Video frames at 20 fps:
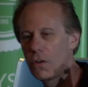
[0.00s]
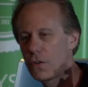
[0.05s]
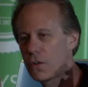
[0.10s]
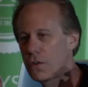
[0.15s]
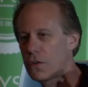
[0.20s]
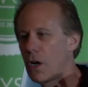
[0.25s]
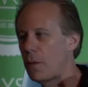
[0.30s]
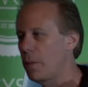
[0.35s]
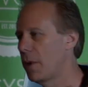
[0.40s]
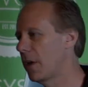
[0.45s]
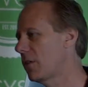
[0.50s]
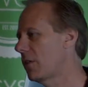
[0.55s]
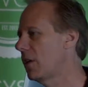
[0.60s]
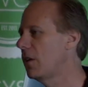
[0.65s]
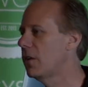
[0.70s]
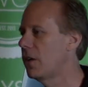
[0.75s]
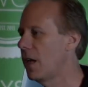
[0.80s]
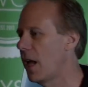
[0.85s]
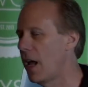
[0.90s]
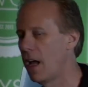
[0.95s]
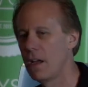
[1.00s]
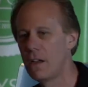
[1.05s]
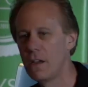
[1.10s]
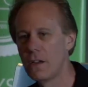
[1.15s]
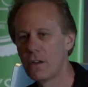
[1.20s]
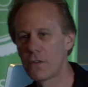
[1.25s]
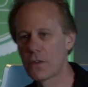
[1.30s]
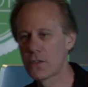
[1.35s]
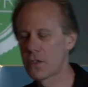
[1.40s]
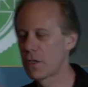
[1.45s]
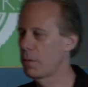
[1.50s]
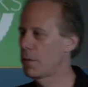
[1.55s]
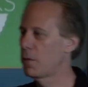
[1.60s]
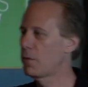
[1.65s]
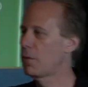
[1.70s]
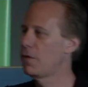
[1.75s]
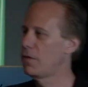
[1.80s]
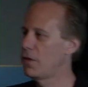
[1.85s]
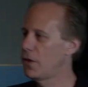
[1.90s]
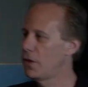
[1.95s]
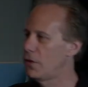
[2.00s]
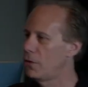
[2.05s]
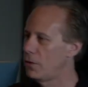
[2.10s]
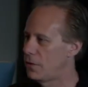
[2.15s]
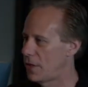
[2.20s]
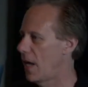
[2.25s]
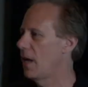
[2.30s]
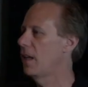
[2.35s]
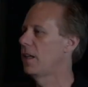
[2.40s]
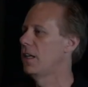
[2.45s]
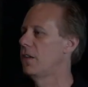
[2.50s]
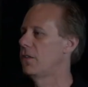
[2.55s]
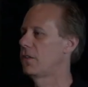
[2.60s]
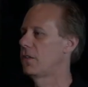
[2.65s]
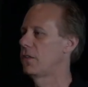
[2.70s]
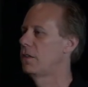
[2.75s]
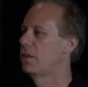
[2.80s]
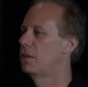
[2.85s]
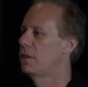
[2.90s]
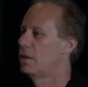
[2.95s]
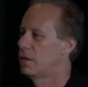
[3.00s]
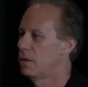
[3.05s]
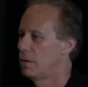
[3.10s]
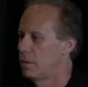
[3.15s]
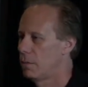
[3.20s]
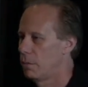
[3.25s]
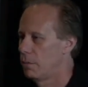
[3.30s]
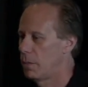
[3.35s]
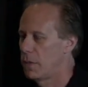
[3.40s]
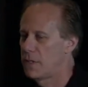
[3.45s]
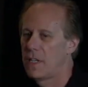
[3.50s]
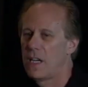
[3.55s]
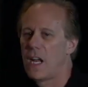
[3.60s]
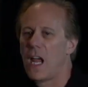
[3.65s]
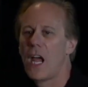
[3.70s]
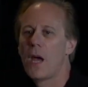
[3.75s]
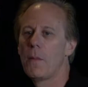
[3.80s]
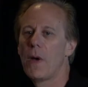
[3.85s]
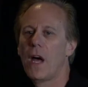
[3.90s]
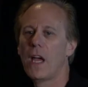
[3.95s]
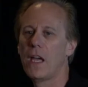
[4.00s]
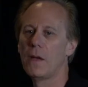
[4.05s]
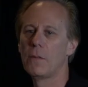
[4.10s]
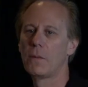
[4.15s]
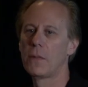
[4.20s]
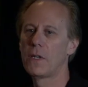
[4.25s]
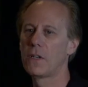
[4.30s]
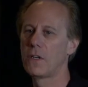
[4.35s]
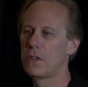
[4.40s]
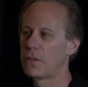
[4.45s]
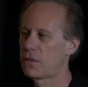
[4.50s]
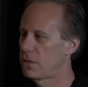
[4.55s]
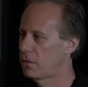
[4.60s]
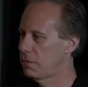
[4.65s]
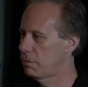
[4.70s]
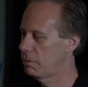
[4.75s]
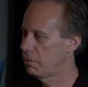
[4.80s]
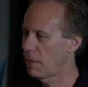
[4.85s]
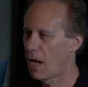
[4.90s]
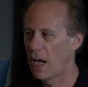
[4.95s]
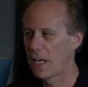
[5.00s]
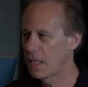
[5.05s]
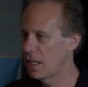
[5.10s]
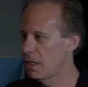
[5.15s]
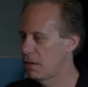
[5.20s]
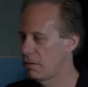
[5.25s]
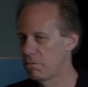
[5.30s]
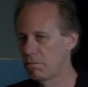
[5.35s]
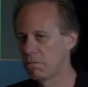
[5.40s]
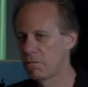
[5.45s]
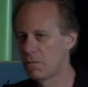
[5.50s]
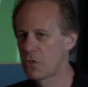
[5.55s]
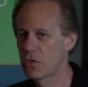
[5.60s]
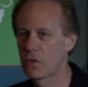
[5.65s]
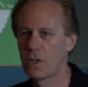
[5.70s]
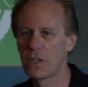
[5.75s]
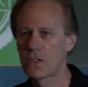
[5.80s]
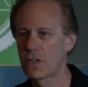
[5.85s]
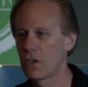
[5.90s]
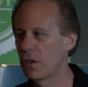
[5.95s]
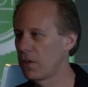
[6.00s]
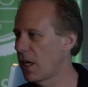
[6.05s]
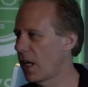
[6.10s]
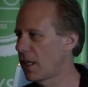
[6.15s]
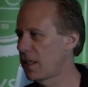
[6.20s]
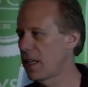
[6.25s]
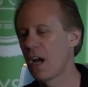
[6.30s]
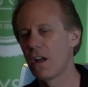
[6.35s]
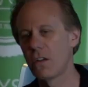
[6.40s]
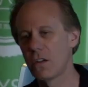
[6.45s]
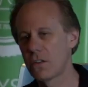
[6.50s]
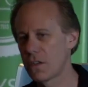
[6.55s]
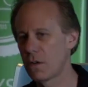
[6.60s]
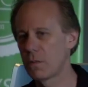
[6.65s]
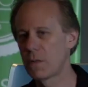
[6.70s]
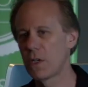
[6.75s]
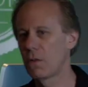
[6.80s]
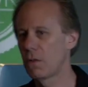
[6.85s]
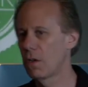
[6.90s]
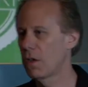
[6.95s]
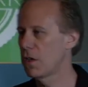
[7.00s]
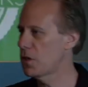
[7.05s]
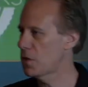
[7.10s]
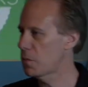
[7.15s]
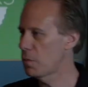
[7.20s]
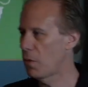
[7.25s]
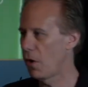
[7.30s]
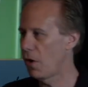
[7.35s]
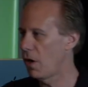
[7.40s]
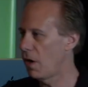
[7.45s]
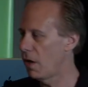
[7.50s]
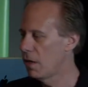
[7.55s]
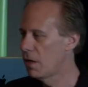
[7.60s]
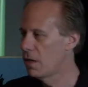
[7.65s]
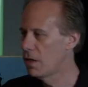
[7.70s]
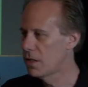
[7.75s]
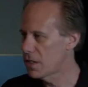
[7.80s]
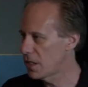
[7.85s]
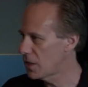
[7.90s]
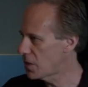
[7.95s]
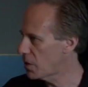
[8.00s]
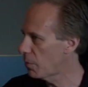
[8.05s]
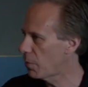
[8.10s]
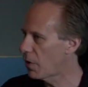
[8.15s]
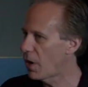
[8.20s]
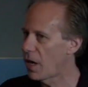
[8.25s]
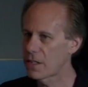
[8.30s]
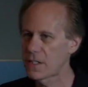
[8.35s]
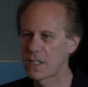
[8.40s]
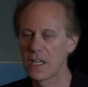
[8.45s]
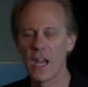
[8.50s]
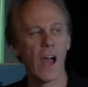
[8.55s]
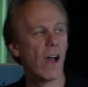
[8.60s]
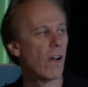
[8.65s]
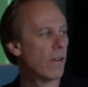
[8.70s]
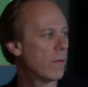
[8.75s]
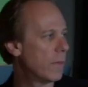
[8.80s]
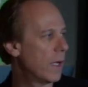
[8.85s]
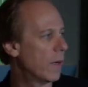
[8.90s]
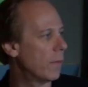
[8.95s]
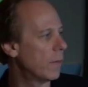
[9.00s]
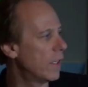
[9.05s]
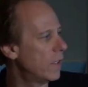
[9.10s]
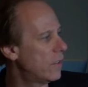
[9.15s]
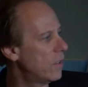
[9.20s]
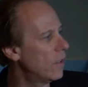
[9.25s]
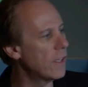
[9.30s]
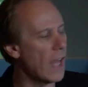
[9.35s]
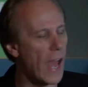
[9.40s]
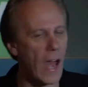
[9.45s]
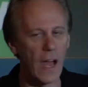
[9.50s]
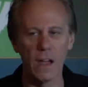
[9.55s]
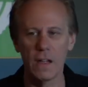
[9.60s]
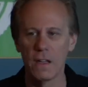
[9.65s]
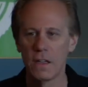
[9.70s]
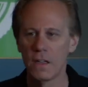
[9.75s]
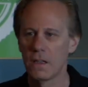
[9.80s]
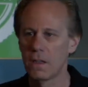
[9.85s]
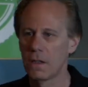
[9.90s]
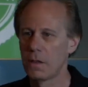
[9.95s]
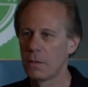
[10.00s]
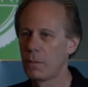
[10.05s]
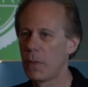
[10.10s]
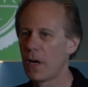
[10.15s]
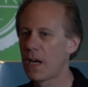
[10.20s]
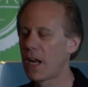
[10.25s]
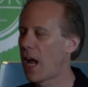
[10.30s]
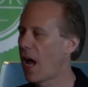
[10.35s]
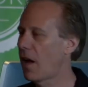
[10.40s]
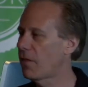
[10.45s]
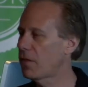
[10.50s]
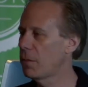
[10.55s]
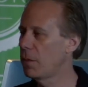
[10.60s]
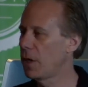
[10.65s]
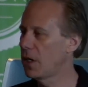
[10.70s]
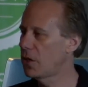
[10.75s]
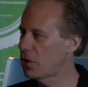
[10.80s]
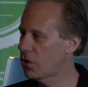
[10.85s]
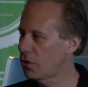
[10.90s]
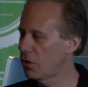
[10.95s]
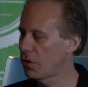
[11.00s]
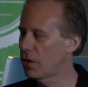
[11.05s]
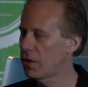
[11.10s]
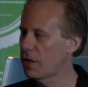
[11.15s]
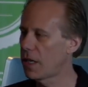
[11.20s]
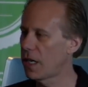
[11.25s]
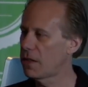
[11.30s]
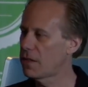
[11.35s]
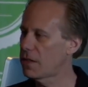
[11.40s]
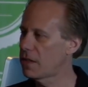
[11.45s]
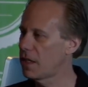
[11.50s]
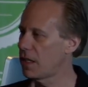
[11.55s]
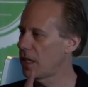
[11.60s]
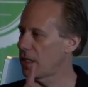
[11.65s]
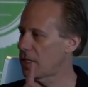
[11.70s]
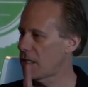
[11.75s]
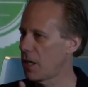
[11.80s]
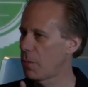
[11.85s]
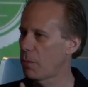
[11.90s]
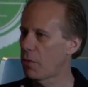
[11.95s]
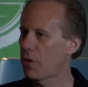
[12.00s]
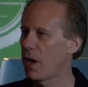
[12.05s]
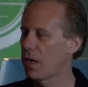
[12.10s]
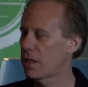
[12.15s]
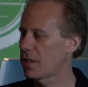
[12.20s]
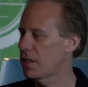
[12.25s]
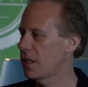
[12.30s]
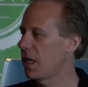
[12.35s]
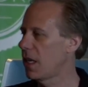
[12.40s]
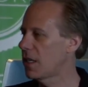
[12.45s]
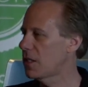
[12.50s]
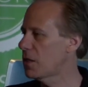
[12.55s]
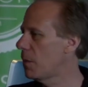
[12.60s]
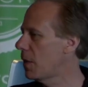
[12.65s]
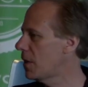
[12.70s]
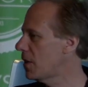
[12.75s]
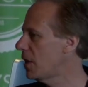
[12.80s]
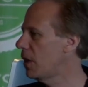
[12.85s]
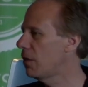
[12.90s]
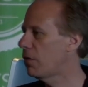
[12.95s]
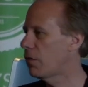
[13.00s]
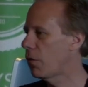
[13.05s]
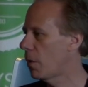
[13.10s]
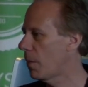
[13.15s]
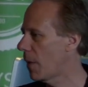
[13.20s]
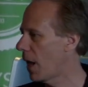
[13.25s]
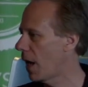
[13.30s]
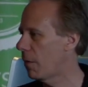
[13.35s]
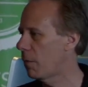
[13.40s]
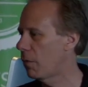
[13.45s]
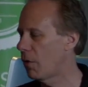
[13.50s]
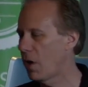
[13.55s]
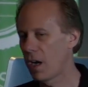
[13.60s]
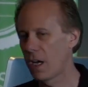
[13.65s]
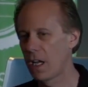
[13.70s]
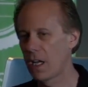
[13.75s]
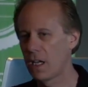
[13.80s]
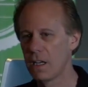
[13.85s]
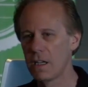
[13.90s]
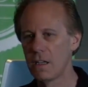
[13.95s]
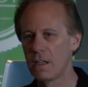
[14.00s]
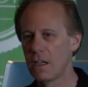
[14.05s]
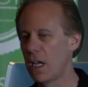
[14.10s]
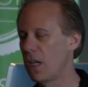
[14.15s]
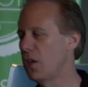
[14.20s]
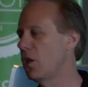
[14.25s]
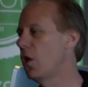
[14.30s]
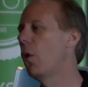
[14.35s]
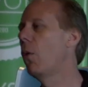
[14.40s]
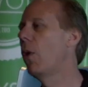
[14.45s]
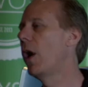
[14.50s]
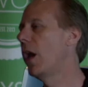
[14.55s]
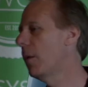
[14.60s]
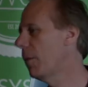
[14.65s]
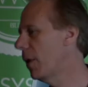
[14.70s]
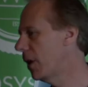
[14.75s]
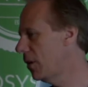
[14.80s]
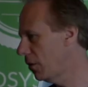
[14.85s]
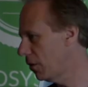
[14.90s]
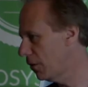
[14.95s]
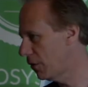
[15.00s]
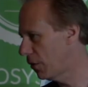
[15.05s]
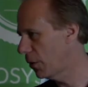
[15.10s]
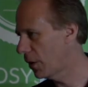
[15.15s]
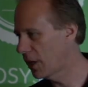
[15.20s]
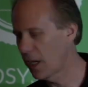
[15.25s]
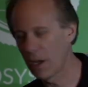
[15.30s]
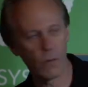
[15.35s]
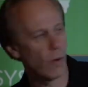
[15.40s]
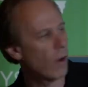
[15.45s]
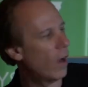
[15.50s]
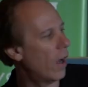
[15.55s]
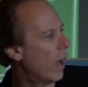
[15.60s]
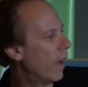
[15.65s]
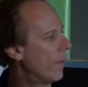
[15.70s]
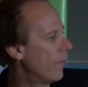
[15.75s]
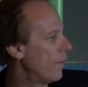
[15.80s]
Starbucks Internet for someone to review dailies. But today I might, because I can transcode that down to something really small, send some proxy out, and be able to do that. But I have to make sure that I send that same proxy as the mezzanine format I'm running, and no way am I doing 4K RAW.